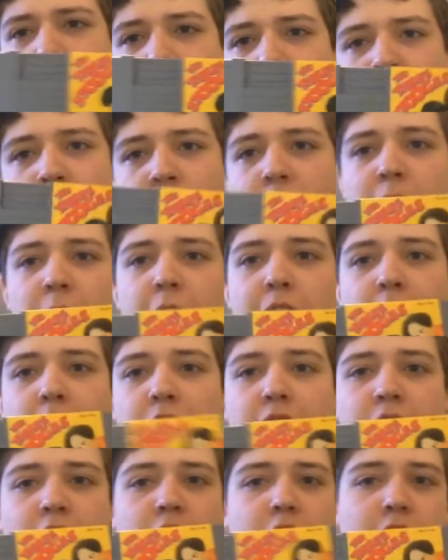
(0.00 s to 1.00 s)
amount of money
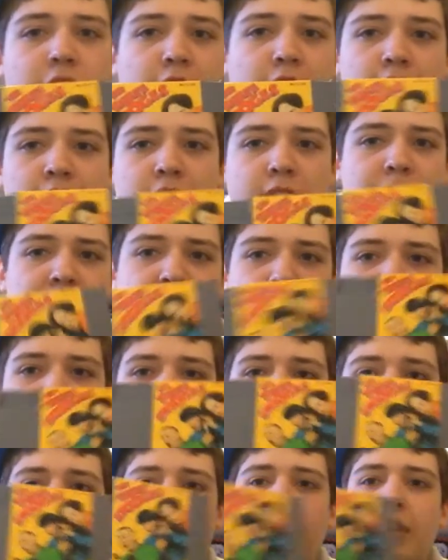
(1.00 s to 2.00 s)
within 30 days to save
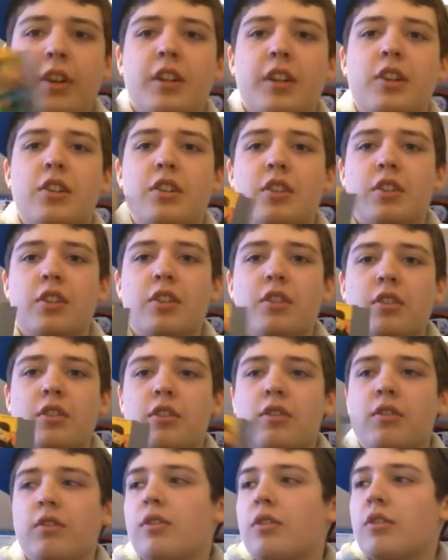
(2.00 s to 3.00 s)
an
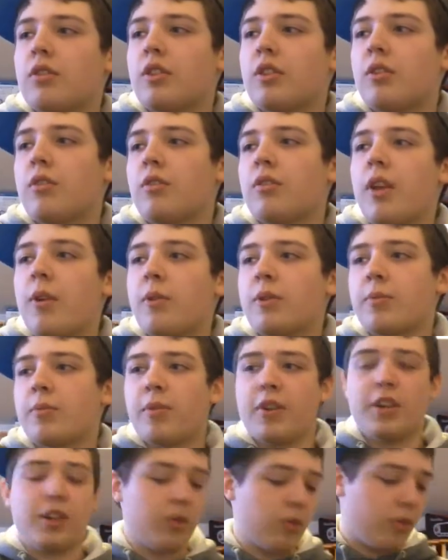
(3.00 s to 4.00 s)
orphanage. So that was
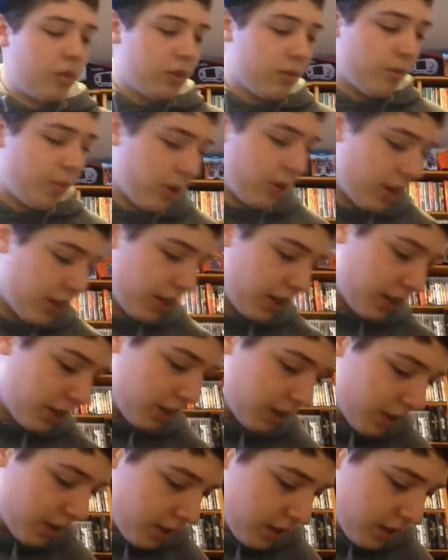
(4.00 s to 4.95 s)
pretty cool to play.